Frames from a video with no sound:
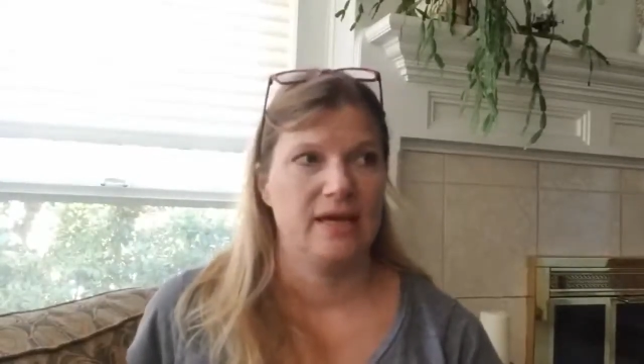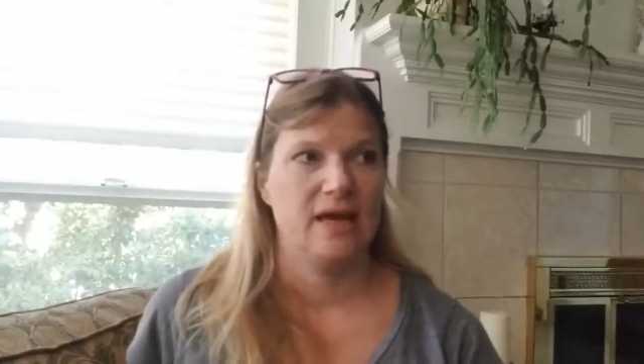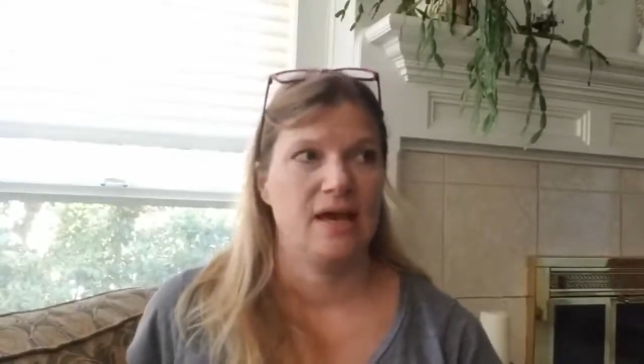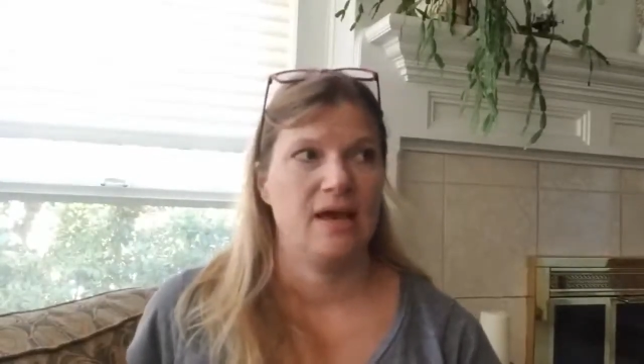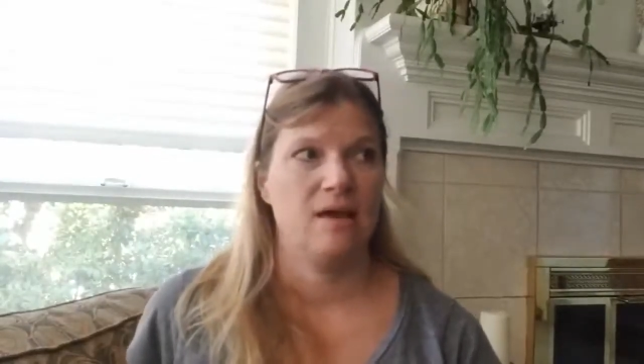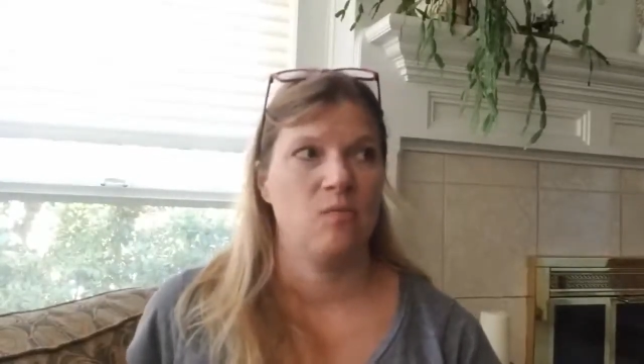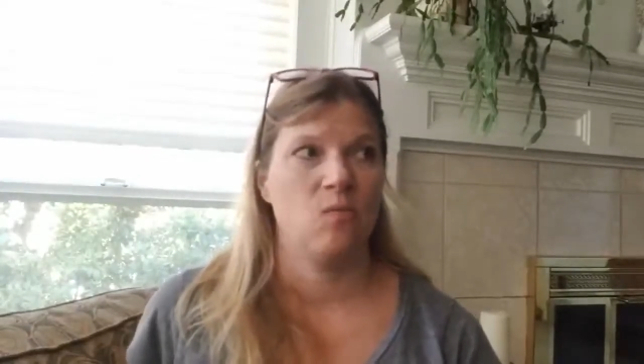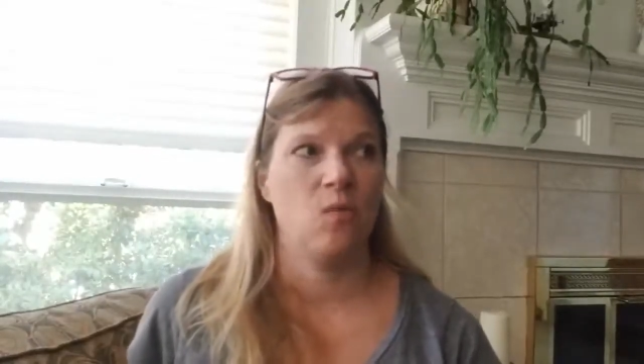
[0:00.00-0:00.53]

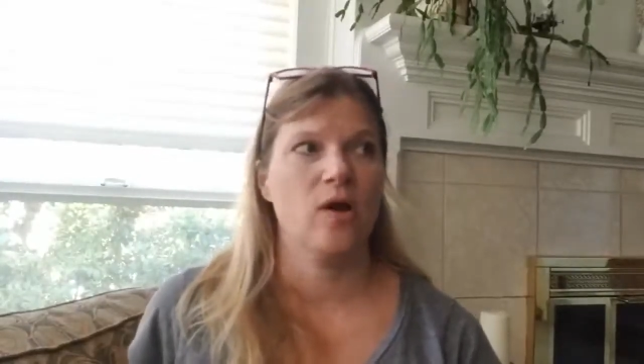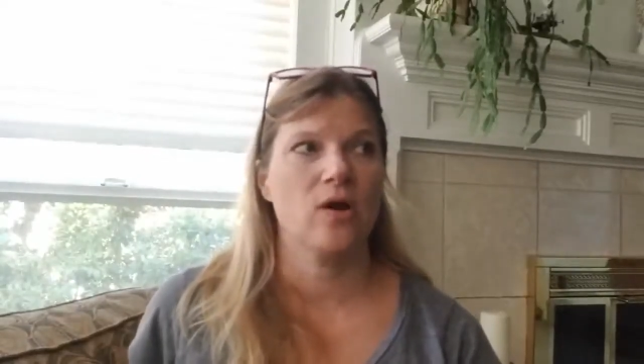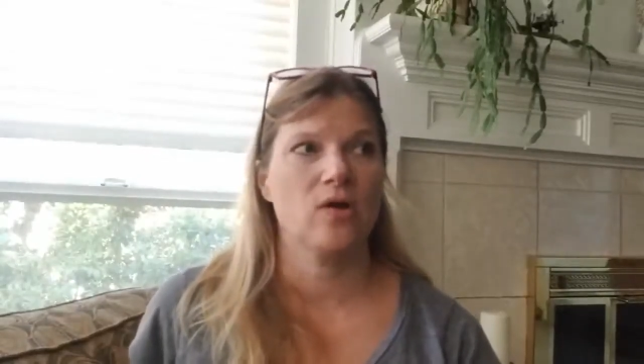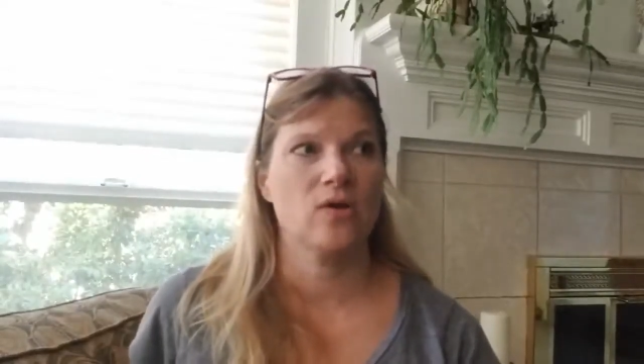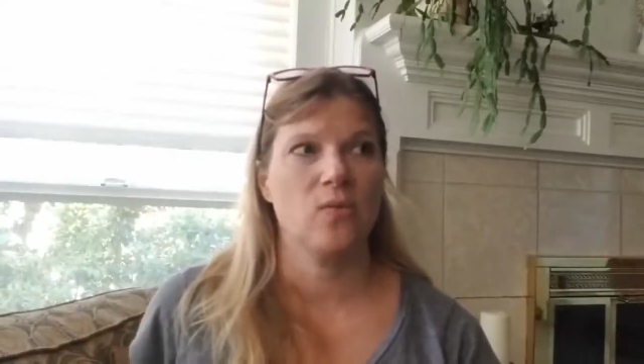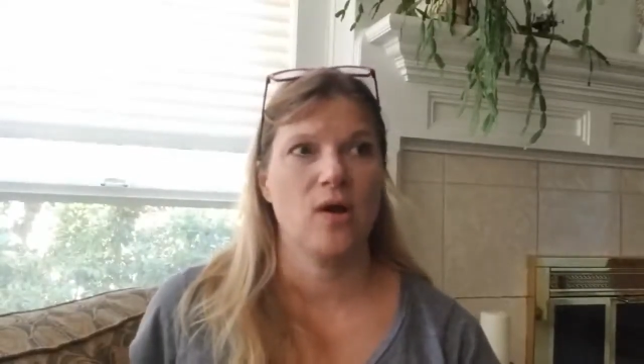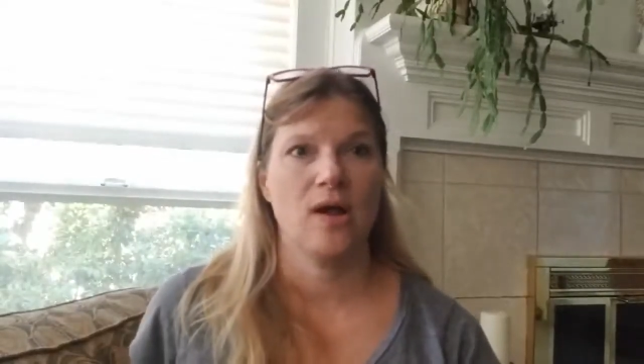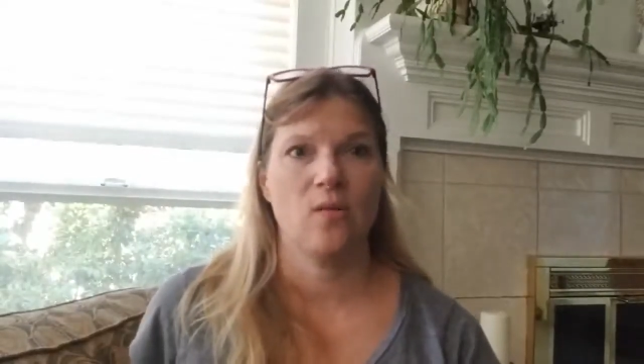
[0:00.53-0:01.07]
And where
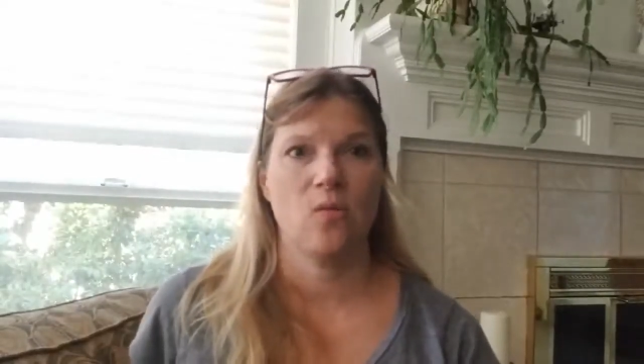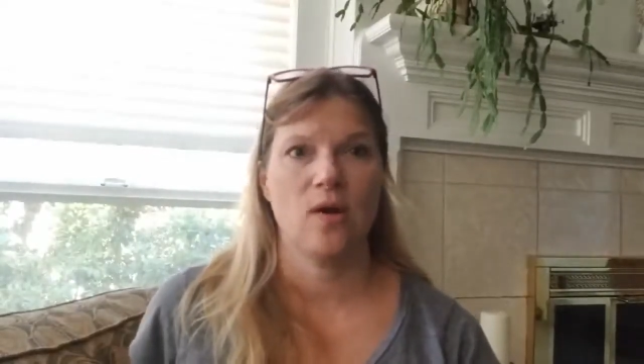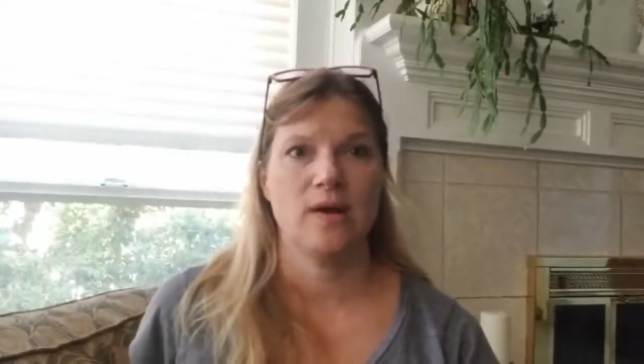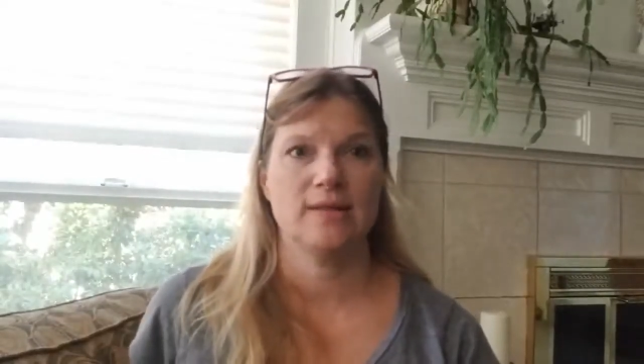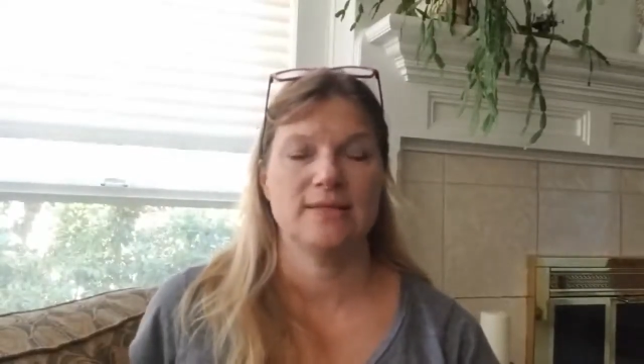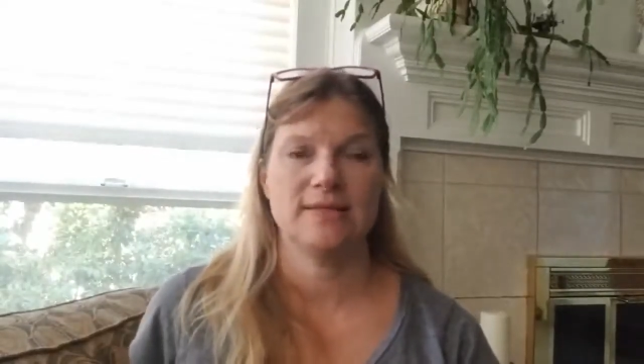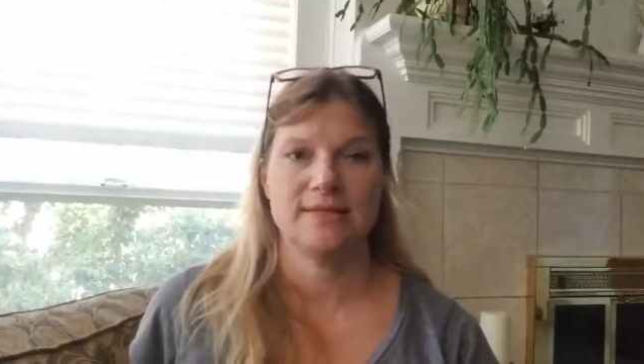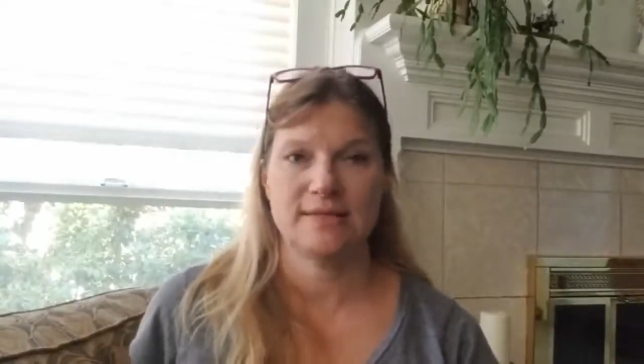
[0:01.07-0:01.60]
do I
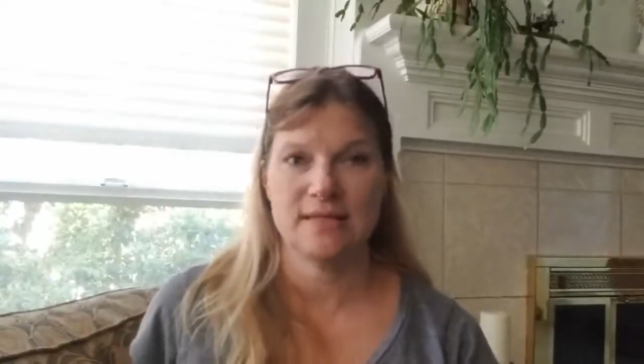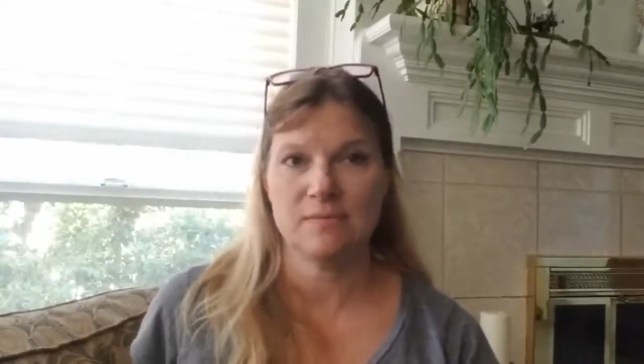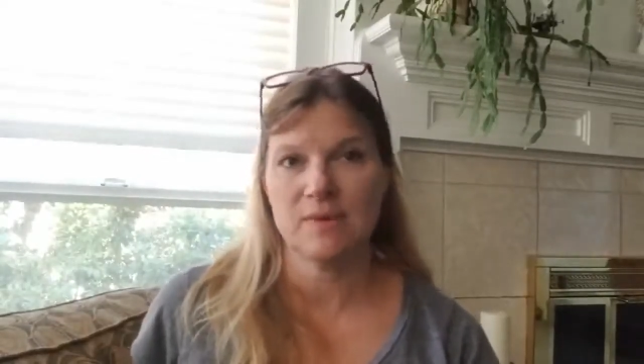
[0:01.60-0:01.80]
want to see